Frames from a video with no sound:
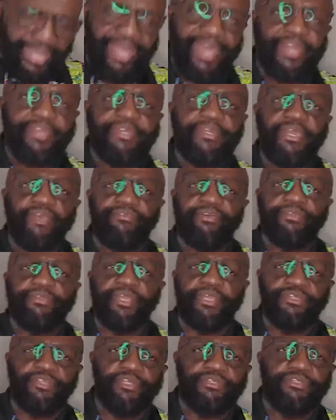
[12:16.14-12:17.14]
God in
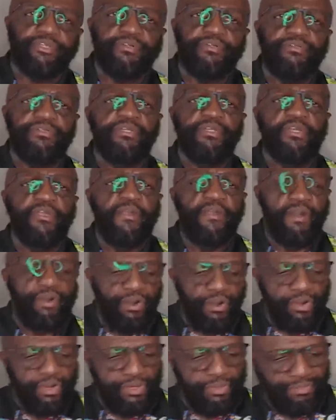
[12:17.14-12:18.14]
everything you do.
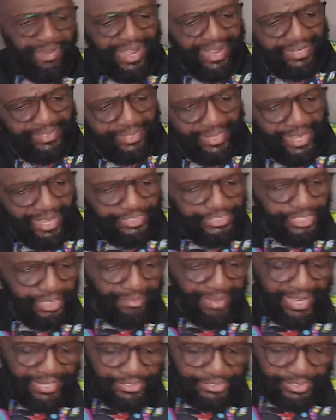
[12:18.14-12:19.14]
Oh my God.
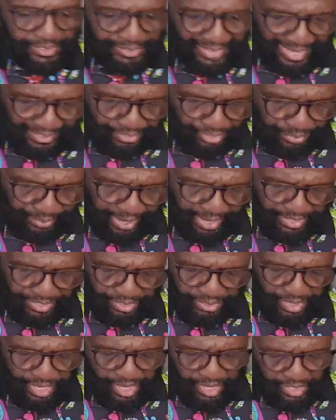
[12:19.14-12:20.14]
Somebody says, Dr. Gregg,
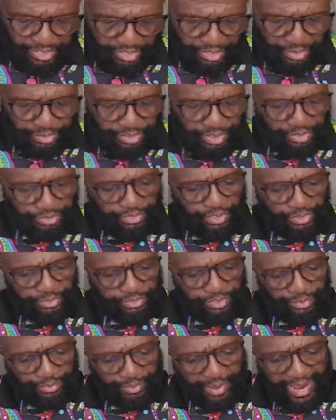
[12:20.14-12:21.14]
you, you, you, you're,
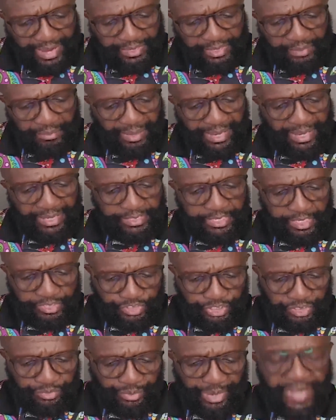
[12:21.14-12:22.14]
you're right in my
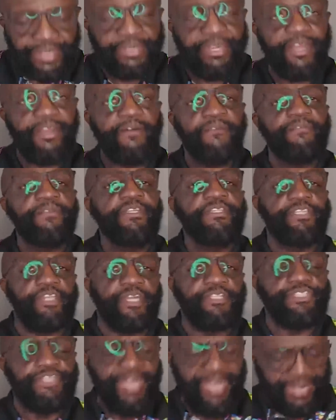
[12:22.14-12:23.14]
kitchen right now.
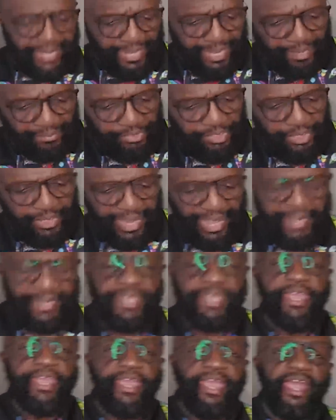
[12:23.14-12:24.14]
Yes, I am. You
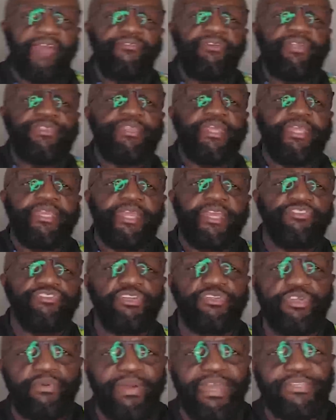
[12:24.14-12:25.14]
got everything
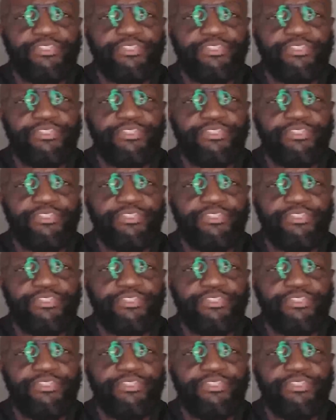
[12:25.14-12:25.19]
that you do.